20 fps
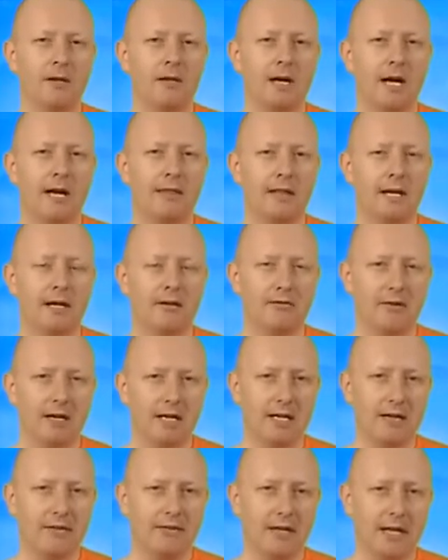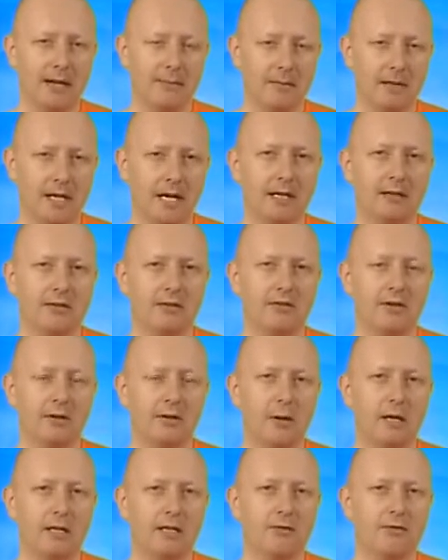and that very same night she
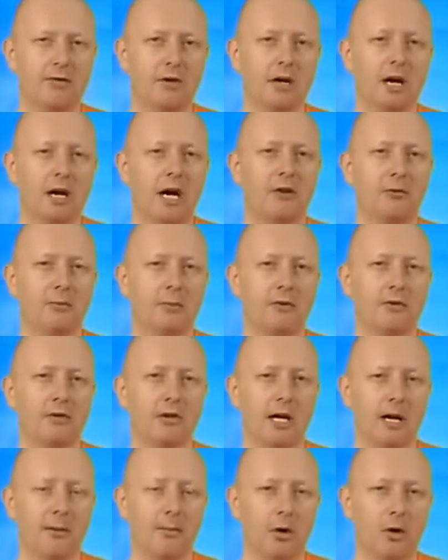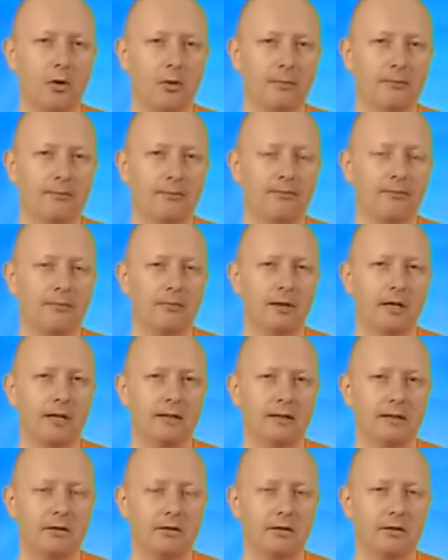waited for her husband to come home
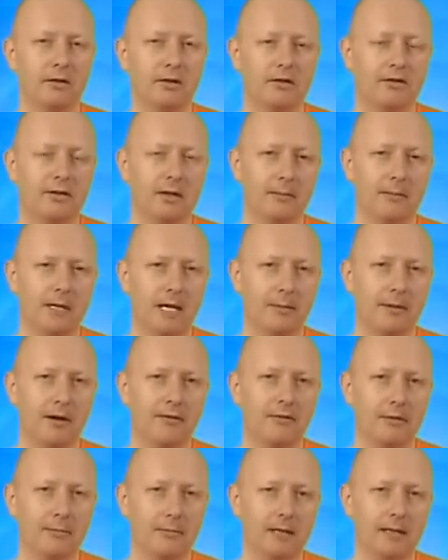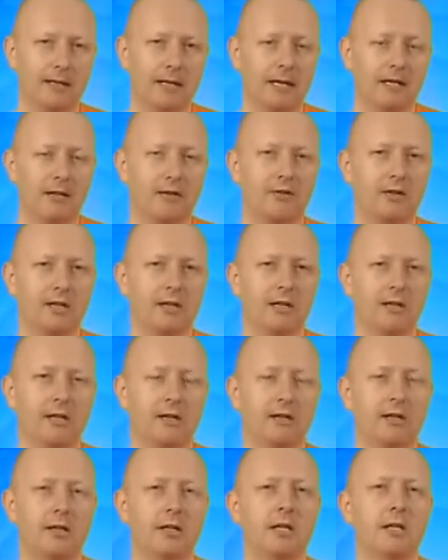until sometime after midnight she
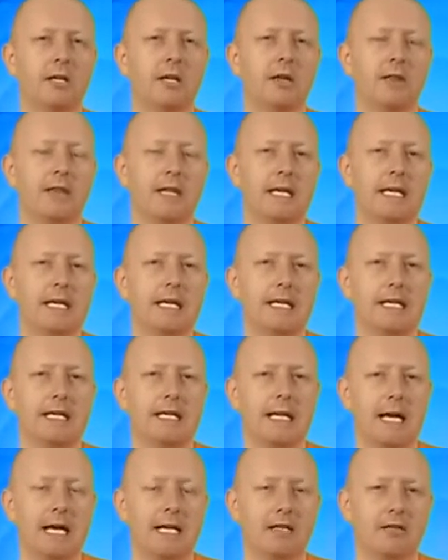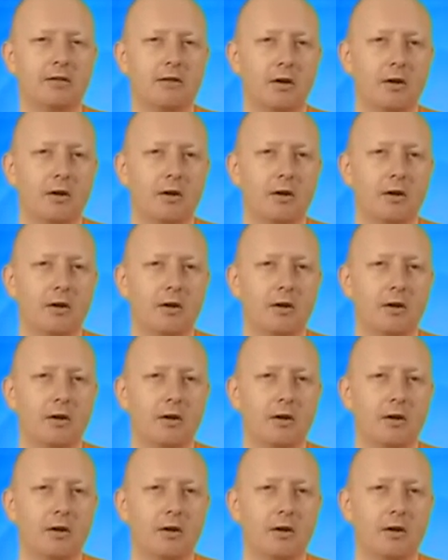heard the gate